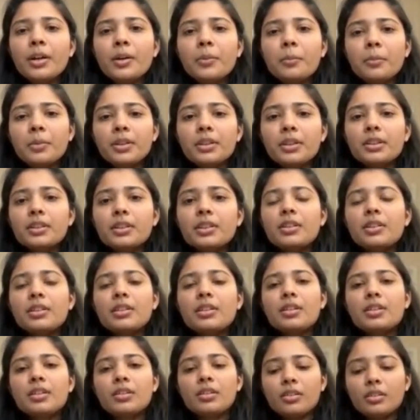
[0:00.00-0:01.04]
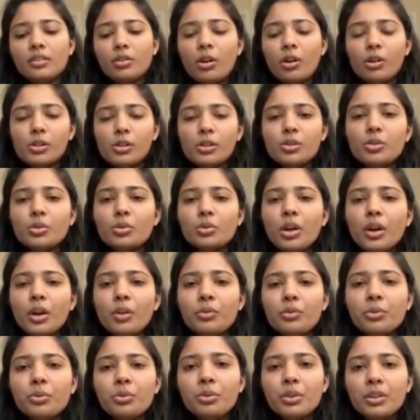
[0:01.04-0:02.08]
but also you have
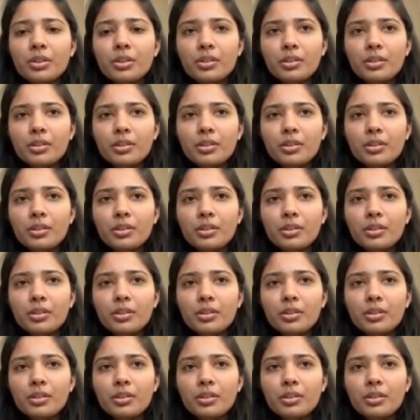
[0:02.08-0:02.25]
to